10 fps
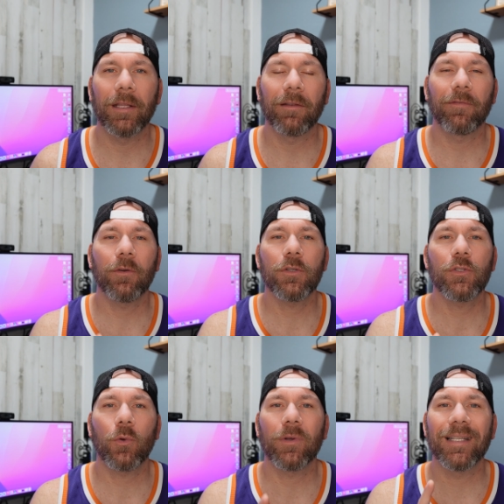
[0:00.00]
And the first
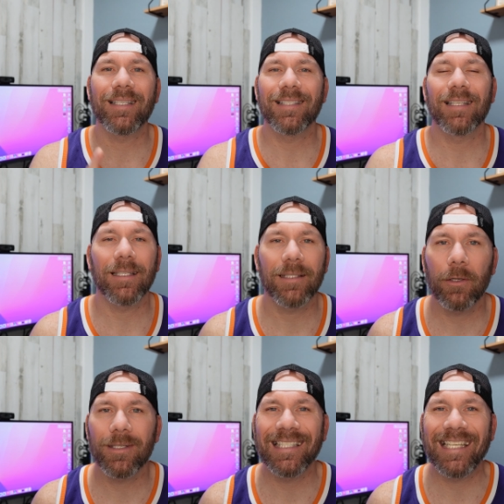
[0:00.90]
story is this.
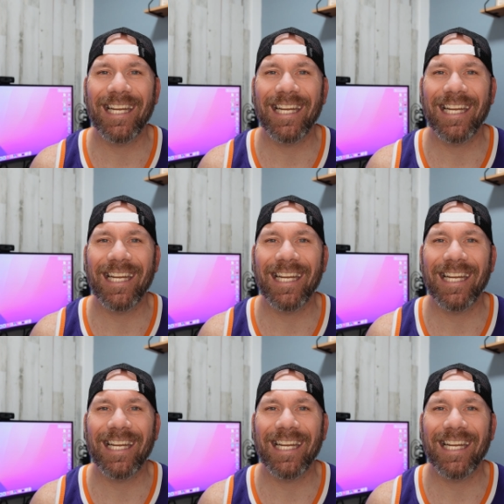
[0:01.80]
There is an